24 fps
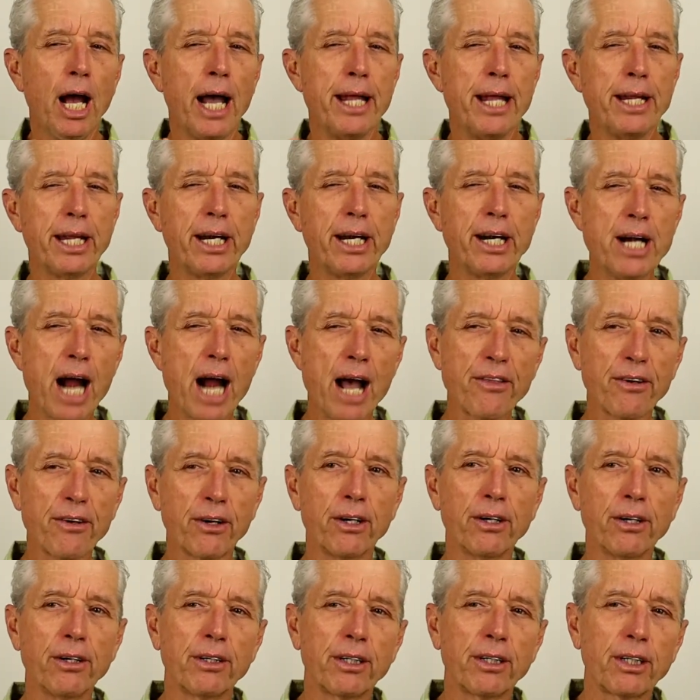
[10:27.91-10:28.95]
And then
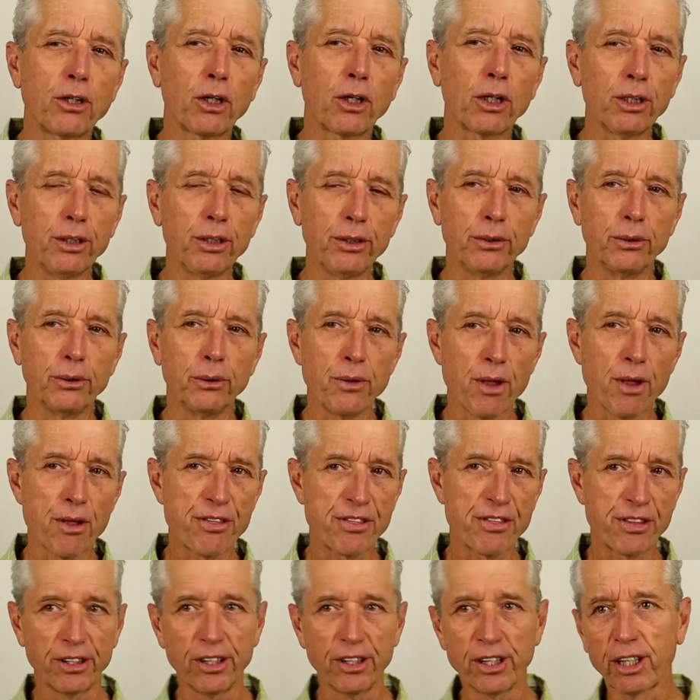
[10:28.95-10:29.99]
another clue, the
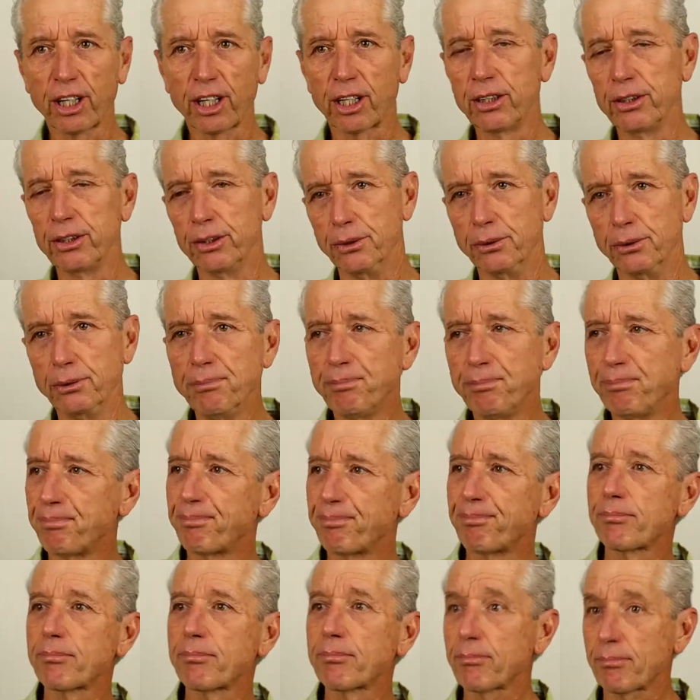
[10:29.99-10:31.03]
third clue,
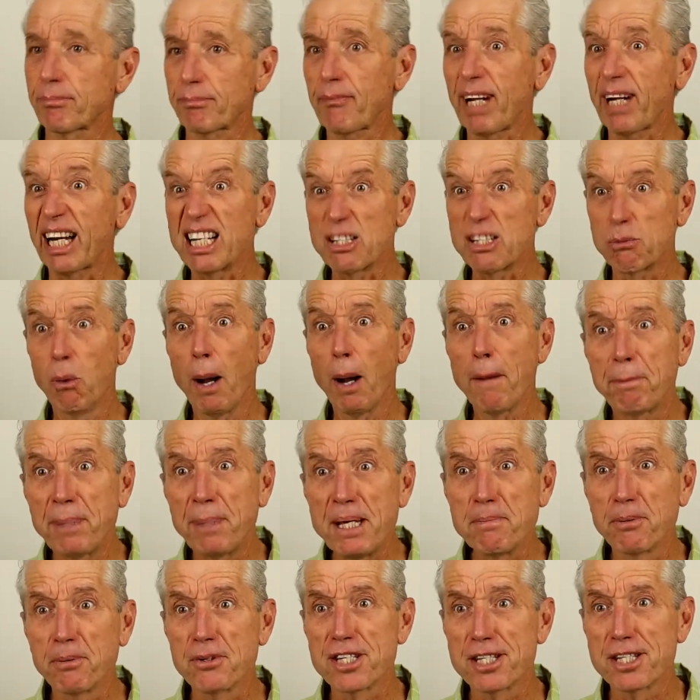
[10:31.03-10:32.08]
is what
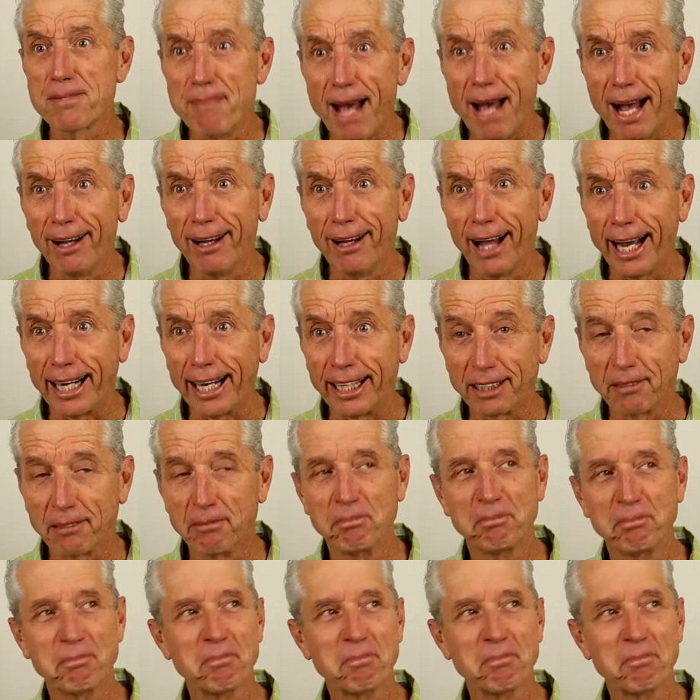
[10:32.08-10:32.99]
people smell like.